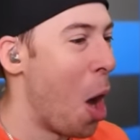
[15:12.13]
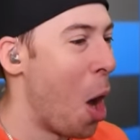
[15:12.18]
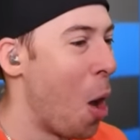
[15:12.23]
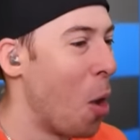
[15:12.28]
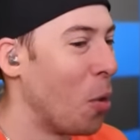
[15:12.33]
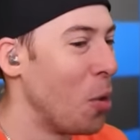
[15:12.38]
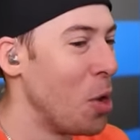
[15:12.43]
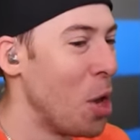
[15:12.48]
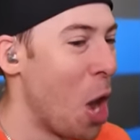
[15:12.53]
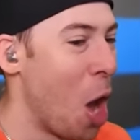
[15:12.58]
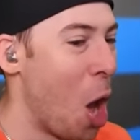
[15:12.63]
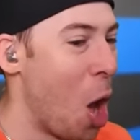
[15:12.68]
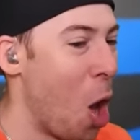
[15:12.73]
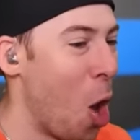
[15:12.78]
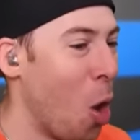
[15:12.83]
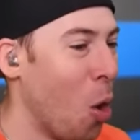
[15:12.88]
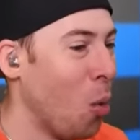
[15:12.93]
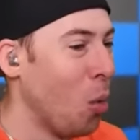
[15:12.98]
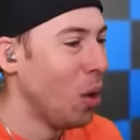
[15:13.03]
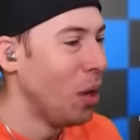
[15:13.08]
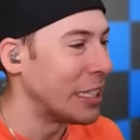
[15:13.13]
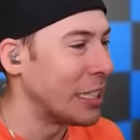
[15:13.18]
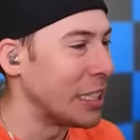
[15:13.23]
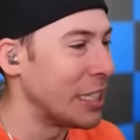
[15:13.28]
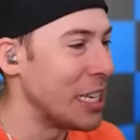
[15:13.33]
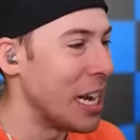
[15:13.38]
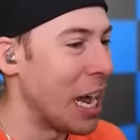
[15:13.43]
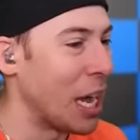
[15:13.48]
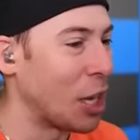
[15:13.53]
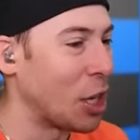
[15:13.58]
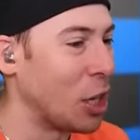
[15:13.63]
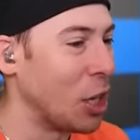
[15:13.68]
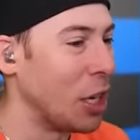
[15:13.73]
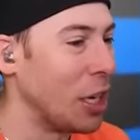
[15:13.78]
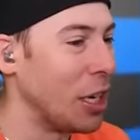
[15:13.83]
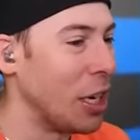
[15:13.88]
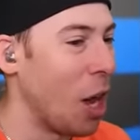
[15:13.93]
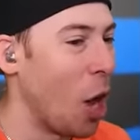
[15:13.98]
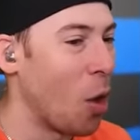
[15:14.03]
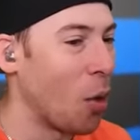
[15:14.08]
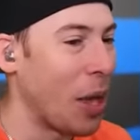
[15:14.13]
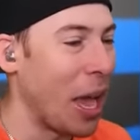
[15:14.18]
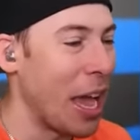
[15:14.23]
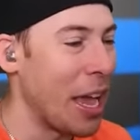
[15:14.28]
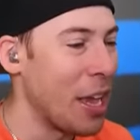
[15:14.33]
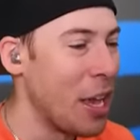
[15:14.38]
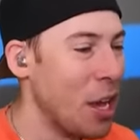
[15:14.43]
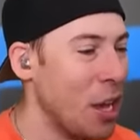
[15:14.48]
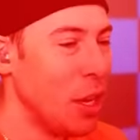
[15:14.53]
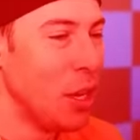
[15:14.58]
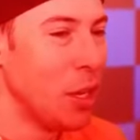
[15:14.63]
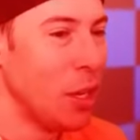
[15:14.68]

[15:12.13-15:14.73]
oh no. This is not good. Okay.